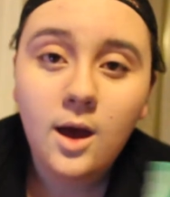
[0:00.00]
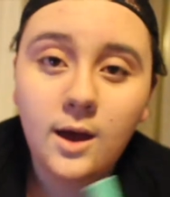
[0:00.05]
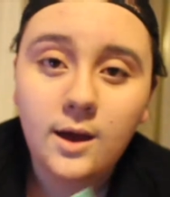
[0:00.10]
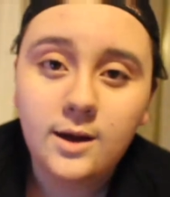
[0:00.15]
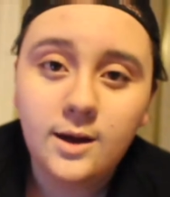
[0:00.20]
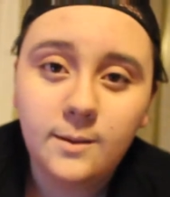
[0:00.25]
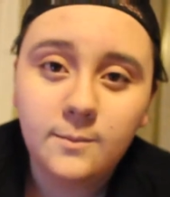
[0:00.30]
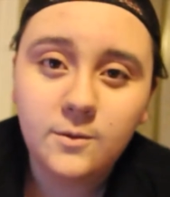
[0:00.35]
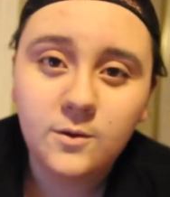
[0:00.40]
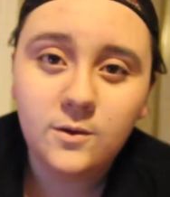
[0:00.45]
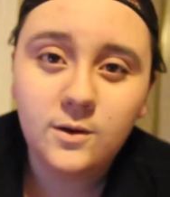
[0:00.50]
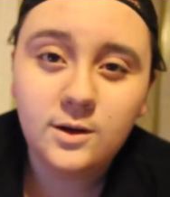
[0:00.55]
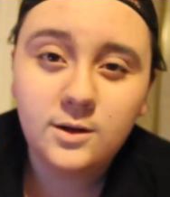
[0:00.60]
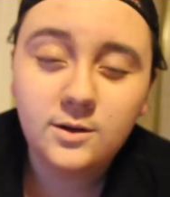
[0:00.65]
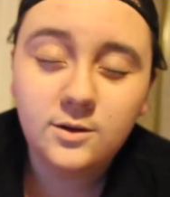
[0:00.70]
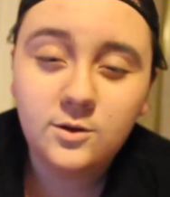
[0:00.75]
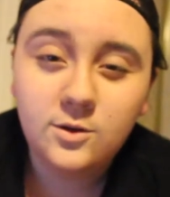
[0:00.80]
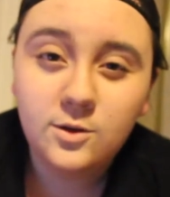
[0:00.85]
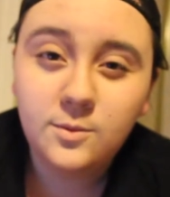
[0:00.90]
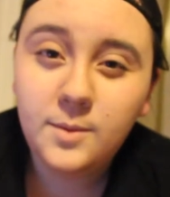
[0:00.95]
and I'm going
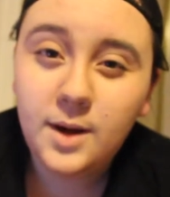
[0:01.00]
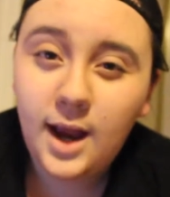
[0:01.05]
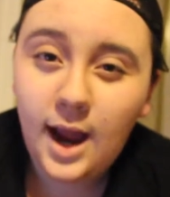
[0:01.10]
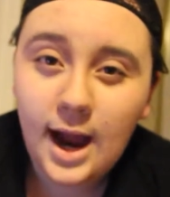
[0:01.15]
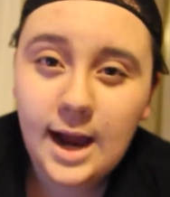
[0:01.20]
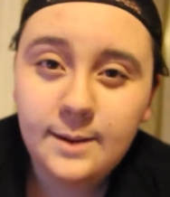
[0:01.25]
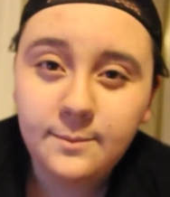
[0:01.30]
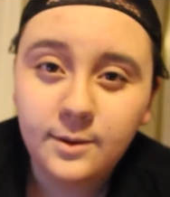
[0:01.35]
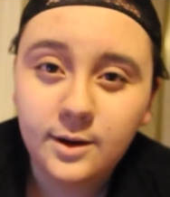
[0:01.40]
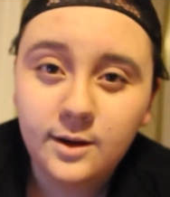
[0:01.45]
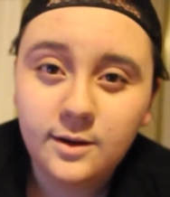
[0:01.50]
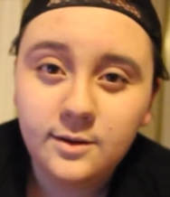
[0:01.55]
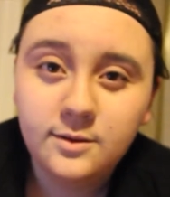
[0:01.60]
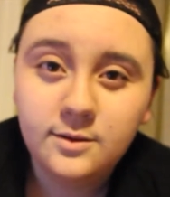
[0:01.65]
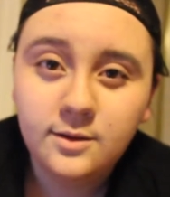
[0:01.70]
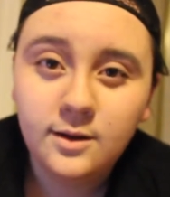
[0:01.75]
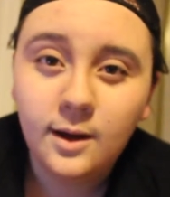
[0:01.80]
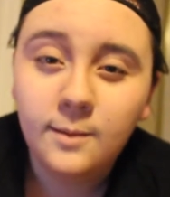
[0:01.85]
to do my eyebrows.